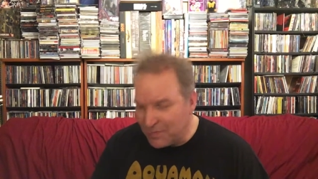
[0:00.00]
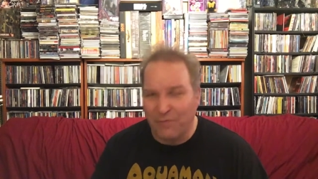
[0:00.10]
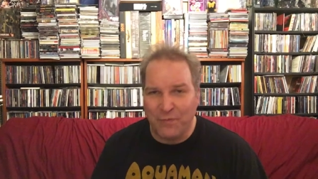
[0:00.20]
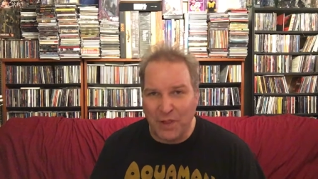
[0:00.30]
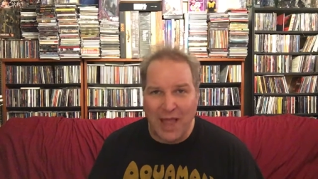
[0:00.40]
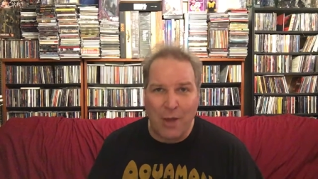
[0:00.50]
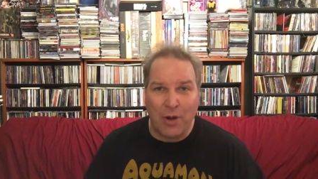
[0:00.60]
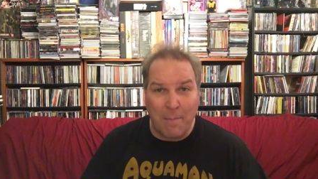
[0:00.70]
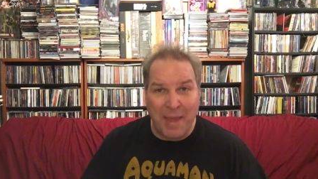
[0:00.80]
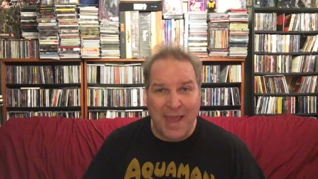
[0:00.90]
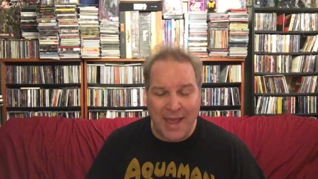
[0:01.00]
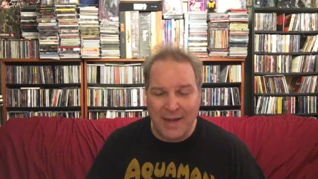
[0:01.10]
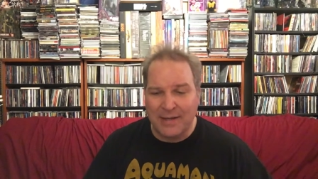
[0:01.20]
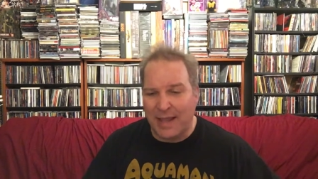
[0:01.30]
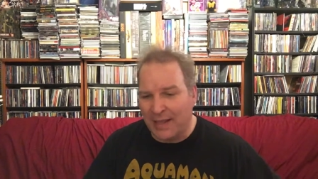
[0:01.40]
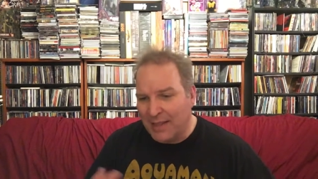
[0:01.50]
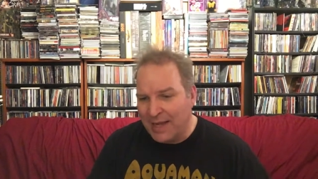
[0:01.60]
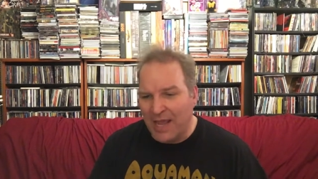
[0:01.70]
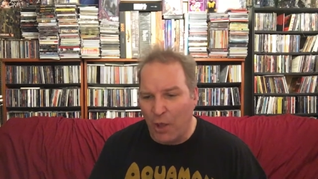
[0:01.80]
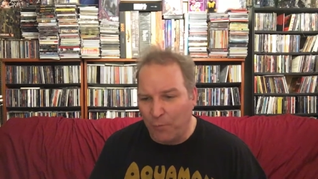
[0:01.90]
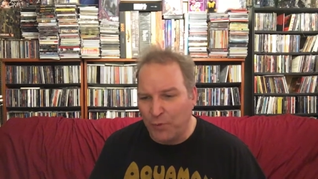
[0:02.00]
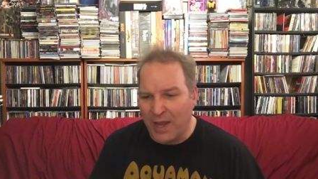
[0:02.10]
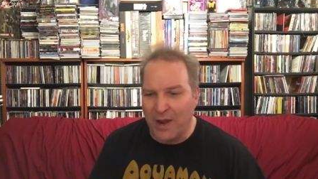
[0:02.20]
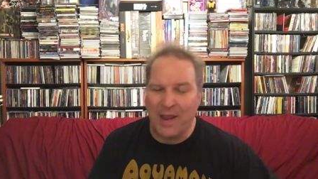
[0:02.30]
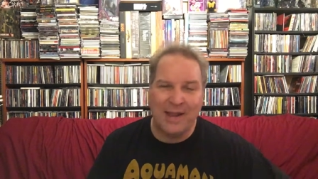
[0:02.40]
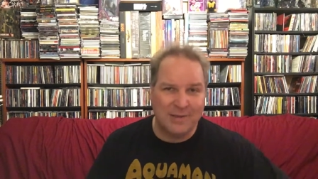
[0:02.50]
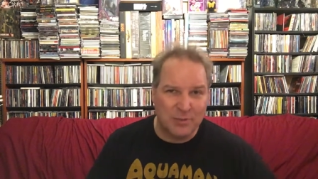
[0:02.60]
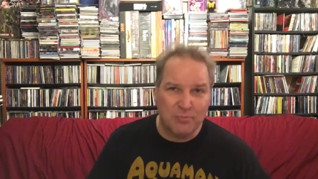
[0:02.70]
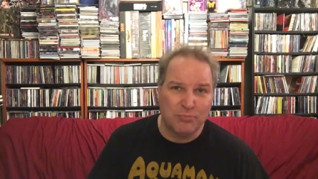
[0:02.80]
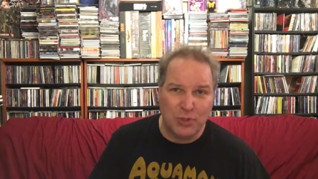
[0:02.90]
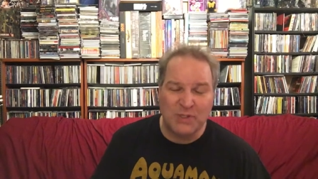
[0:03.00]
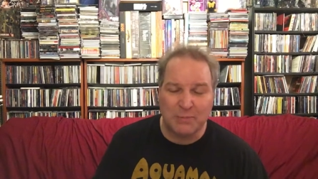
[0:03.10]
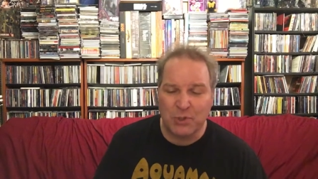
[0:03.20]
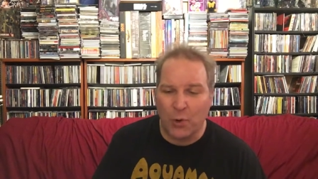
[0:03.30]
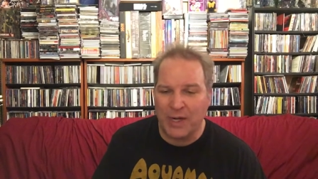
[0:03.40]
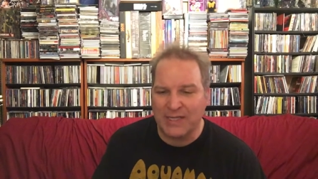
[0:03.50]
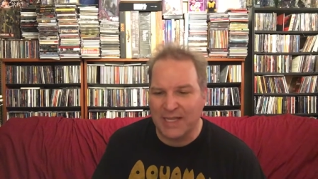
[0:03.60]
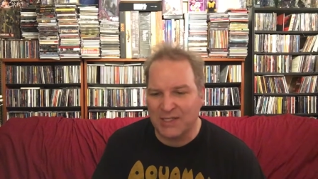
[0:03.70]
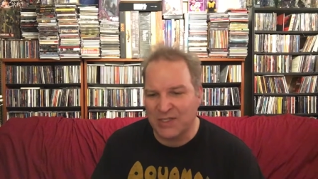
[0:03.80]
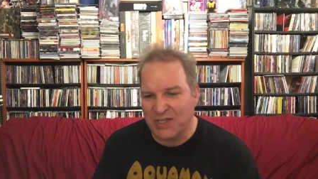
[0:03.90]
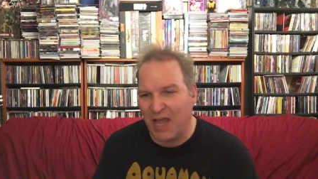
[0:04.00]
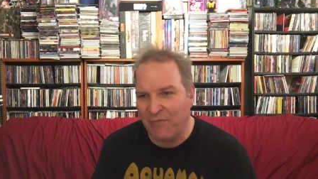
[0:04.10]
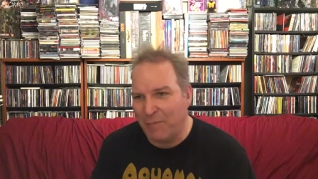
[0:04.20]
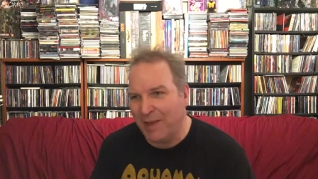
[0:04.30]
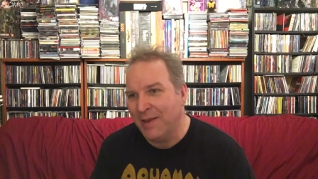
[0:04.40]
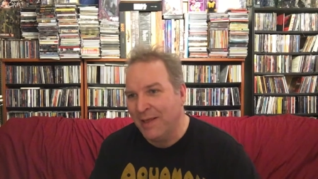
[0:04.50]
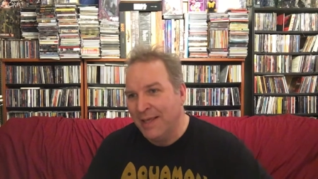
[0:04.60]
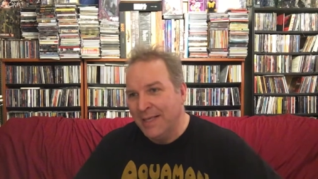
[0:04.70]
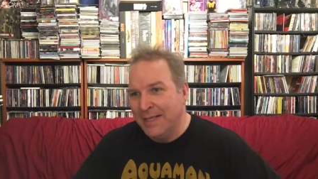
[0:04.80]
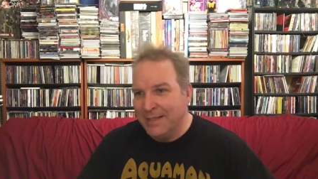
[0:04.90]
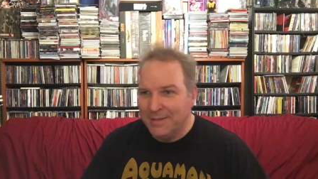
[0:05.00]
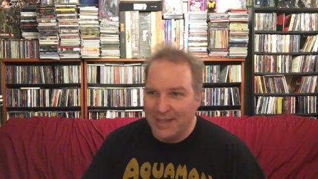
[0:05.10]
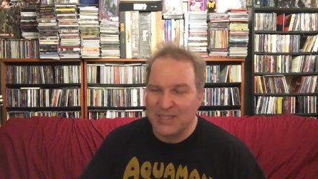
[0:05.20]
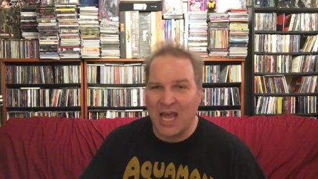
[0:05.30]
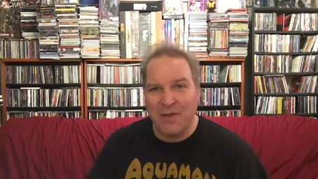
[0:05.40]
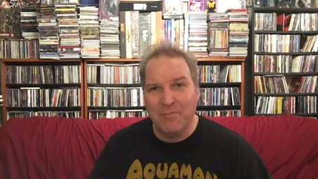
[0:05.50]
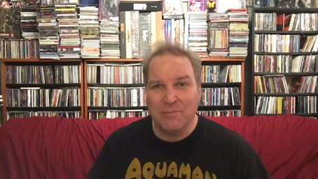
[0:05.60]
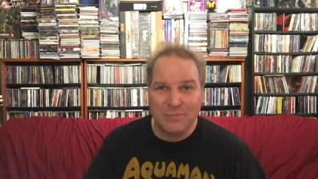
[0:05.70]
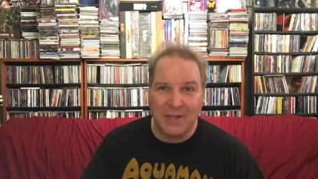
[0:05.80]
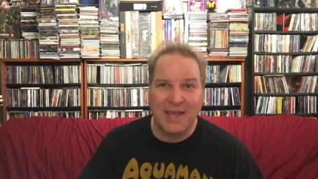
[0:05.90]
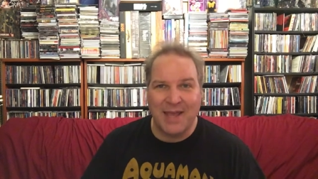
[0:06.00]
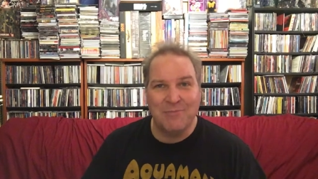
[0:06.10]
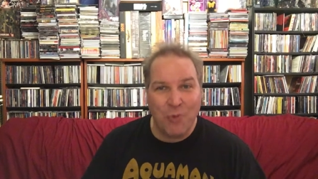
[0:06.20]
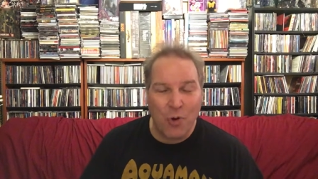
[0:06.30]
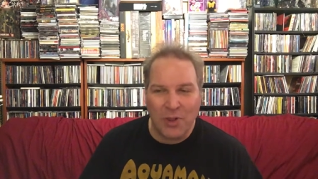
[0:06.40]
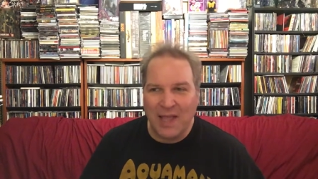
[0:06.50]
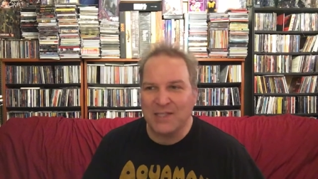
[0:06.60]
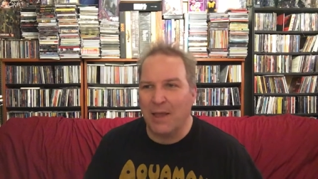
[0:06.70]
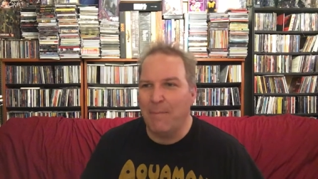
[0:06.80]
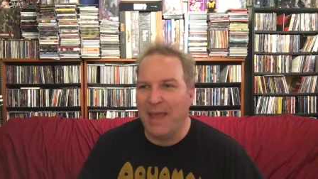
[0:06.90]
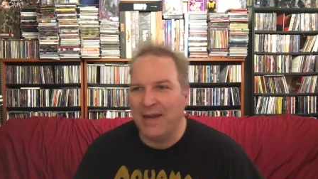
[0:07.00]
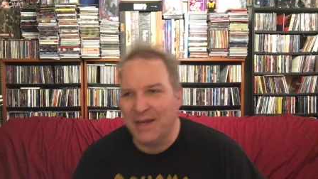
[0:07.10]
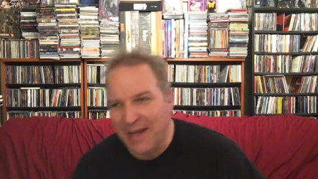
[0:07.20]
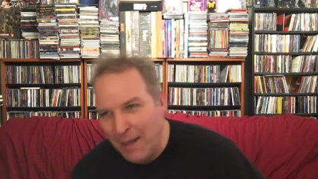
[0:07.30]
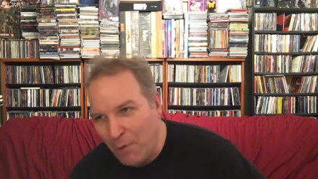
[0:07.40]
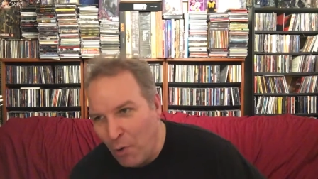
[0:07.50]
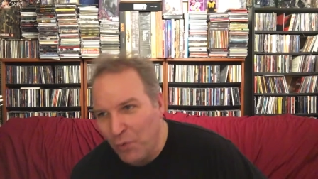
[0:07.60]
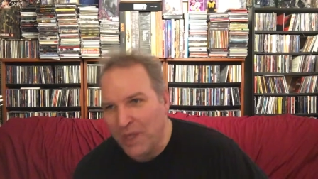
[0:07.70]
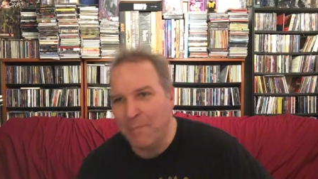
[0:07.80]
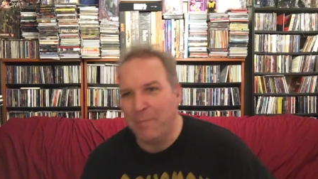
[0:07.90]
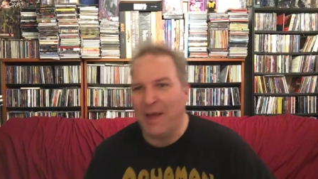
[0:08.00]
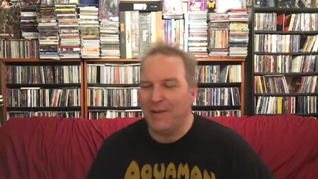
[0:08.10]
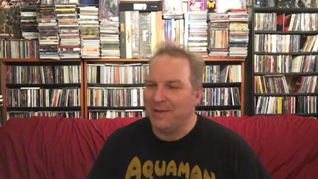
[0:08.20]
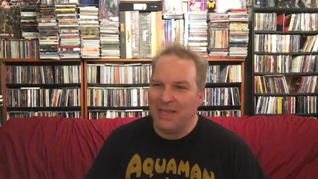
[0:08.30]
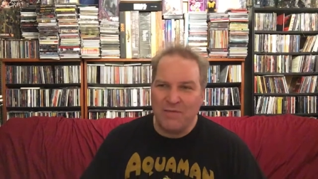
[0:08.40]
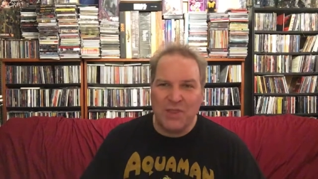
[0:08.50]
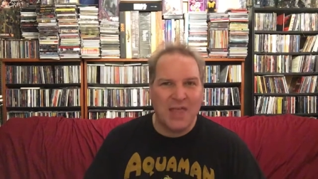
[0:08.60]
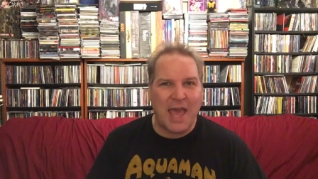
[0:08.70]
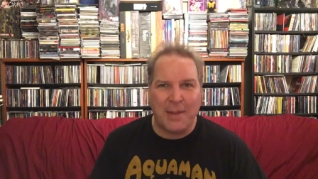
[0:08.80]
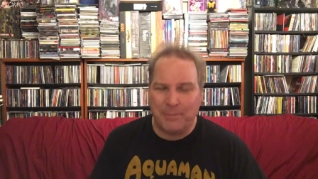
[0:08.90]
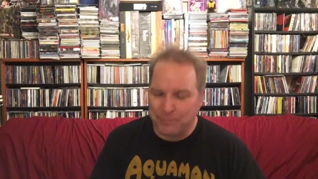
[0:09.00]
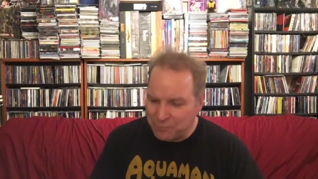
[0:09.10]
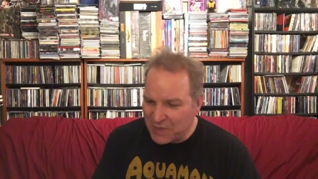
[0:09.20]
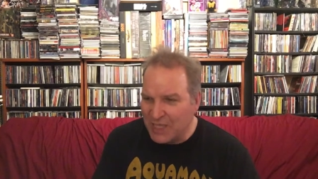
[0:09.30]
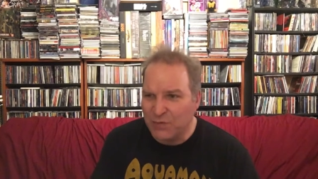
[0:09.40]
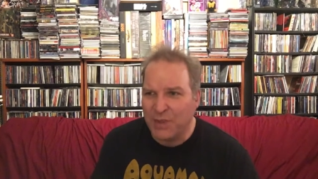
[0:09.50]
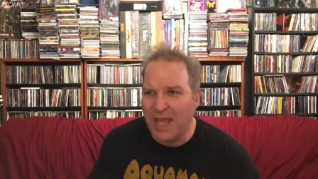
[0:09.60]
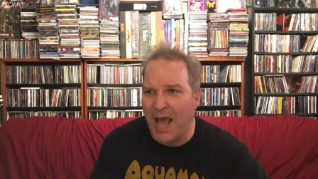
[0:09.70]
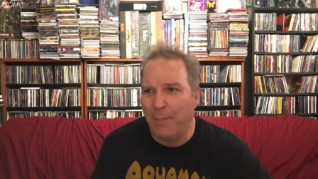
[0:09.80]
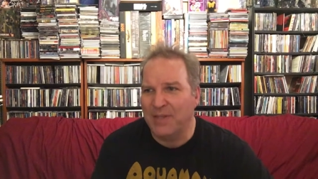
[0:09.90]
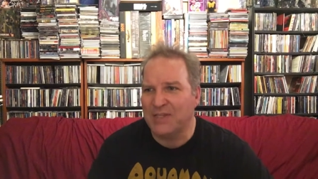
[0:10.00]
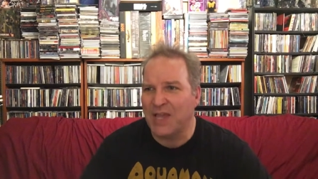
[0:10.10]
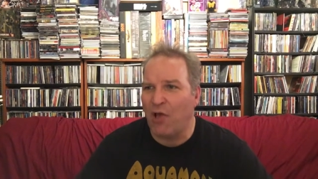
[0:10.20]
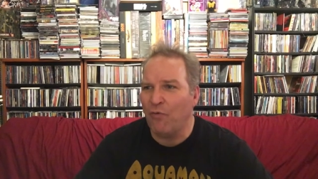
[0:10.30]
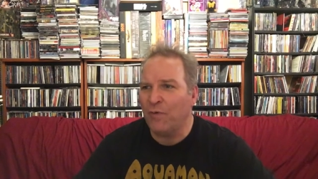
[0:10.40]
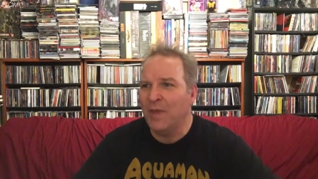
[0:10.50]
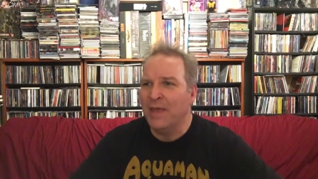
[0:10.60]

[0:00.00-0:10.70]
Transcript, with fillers: to fill out a band and lend help there and do some touring dates and stuff, but it's kind of, again, more or less a band in name only, but even then, as for the album itself,